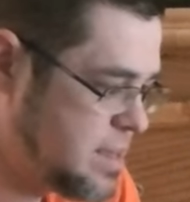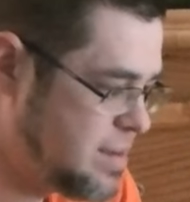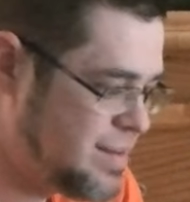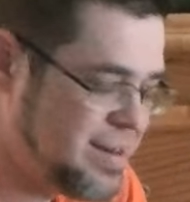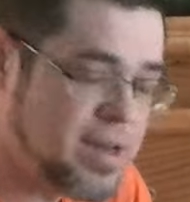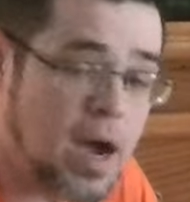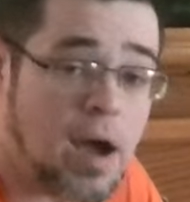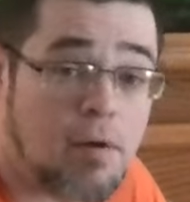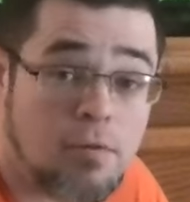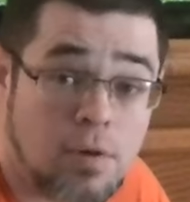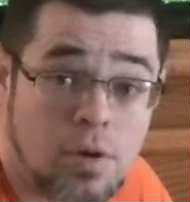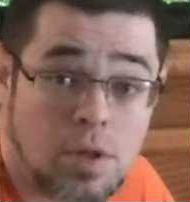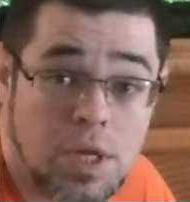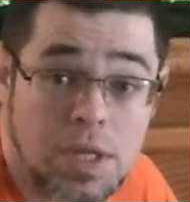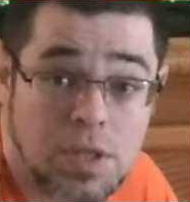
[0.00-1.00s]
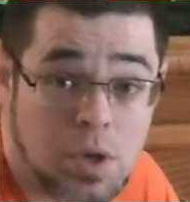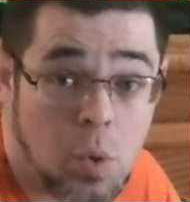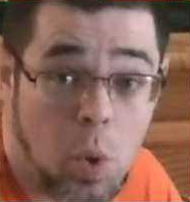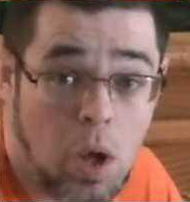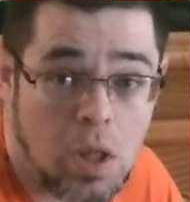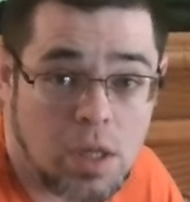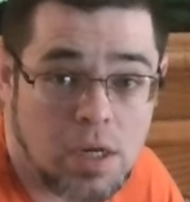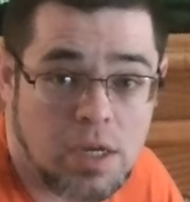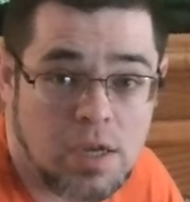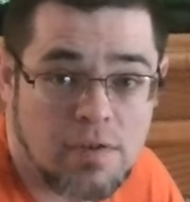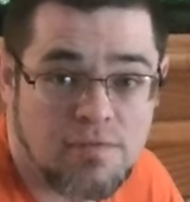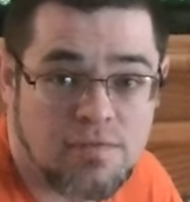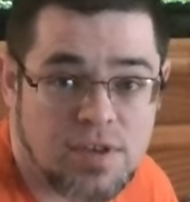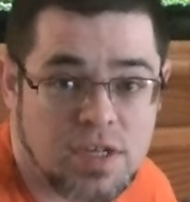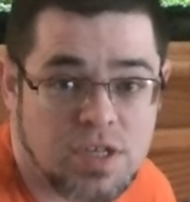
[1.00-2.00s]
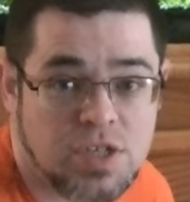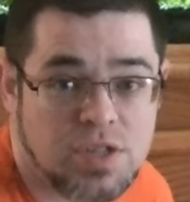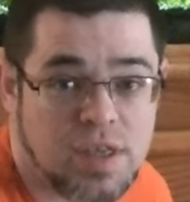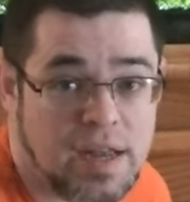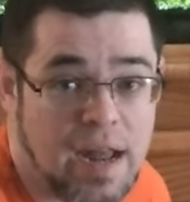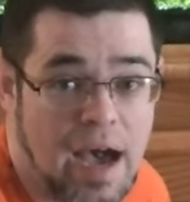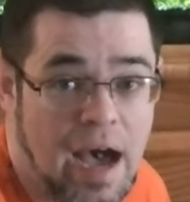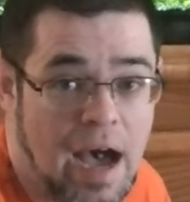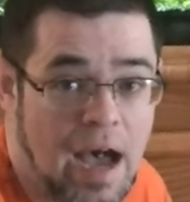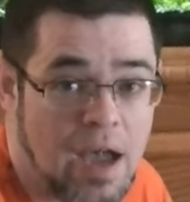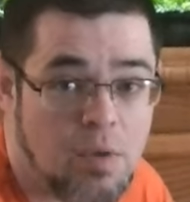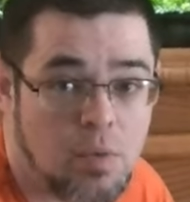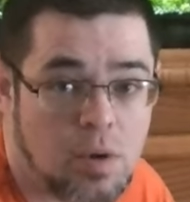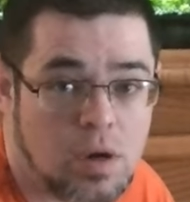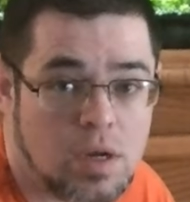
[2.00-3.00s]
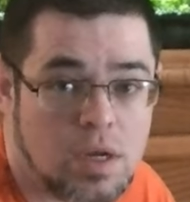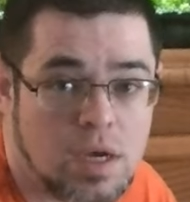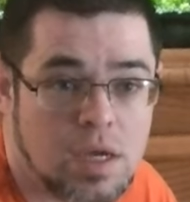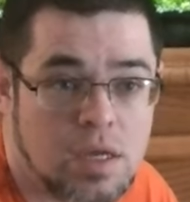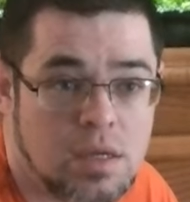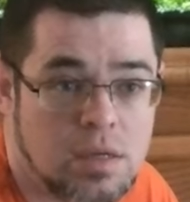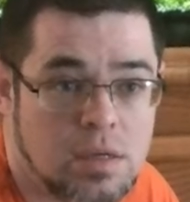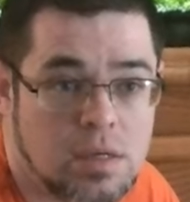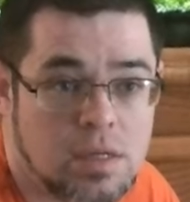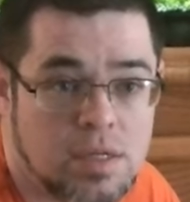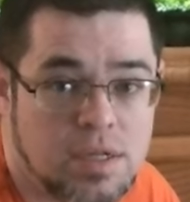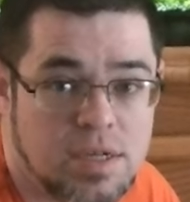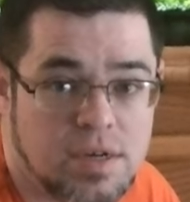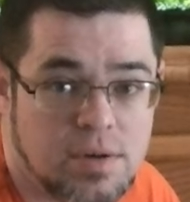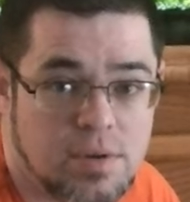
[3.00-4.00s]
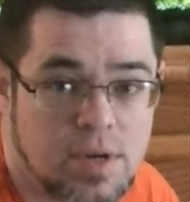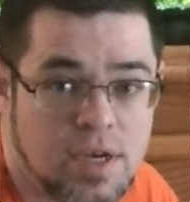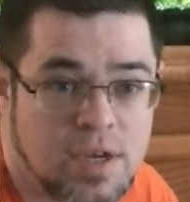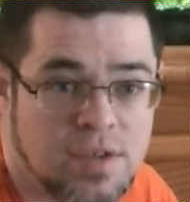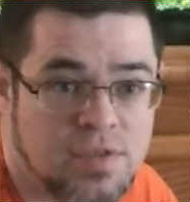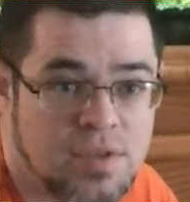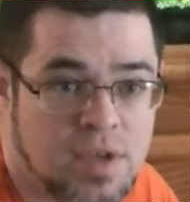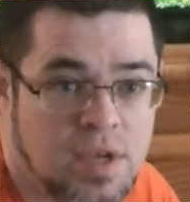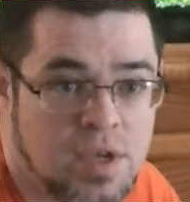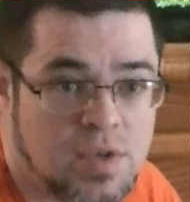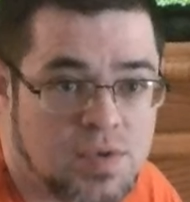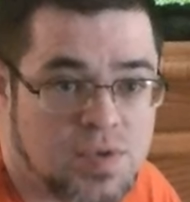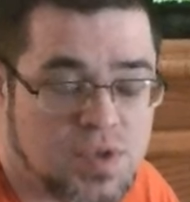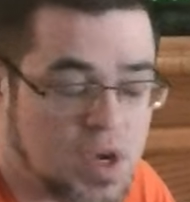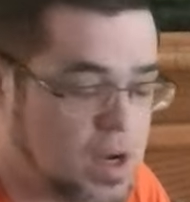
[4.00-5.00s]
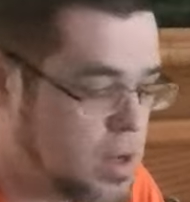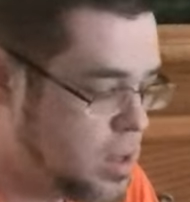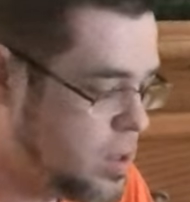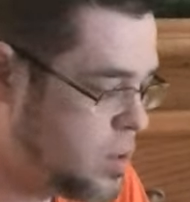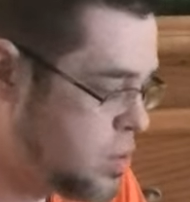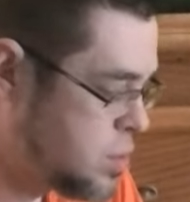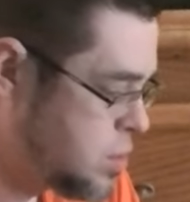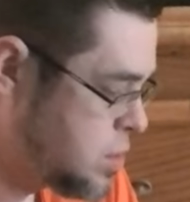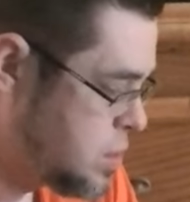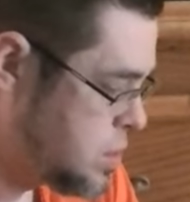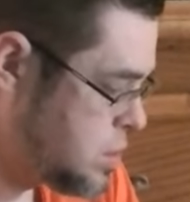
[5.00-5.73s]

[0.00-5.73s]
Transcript: not really the quality of fish that I want to deal with, so